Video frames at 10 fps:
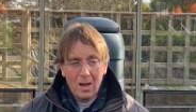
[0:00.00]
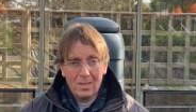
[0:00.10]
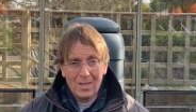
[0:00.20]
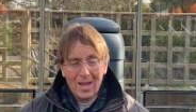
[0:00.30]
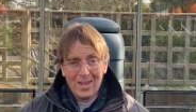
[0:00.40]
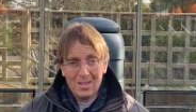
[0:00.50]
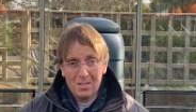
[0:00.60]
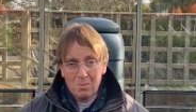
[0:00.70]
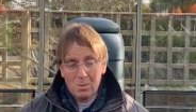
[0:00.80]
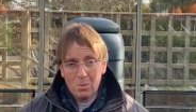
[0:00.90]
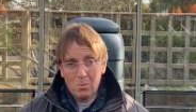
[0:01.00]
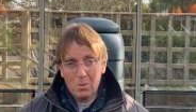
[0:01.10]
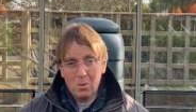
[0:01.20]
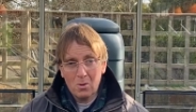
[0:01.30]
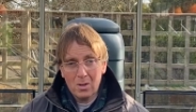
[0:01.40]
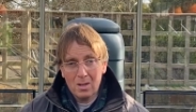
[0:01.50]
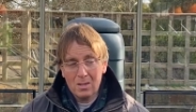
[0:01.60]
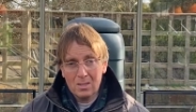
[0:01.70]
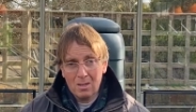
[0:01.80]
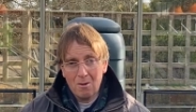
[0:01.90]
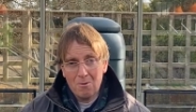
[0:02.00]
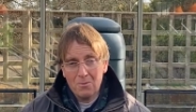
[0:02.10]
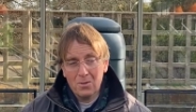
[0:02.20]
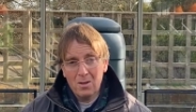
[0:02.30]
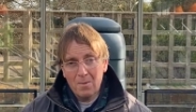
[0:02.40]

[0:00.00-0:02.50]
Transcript: antagonism, as we would call it, is solved